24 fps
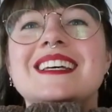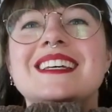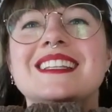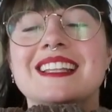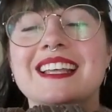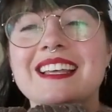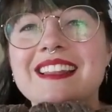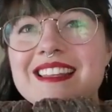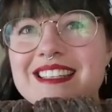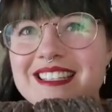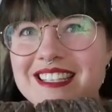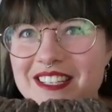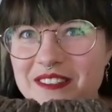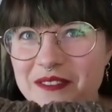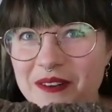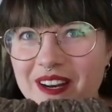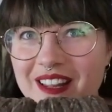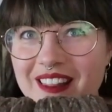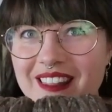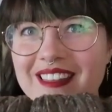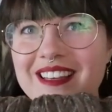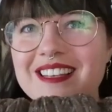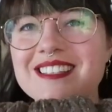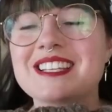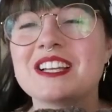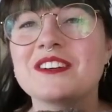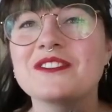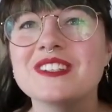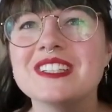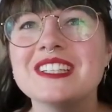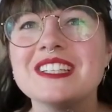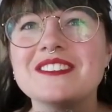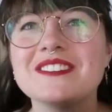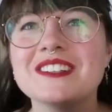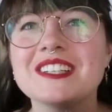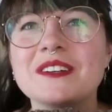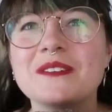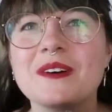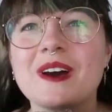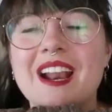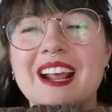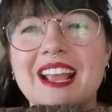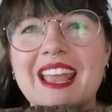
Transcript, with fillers: Like this is one of the things I really really want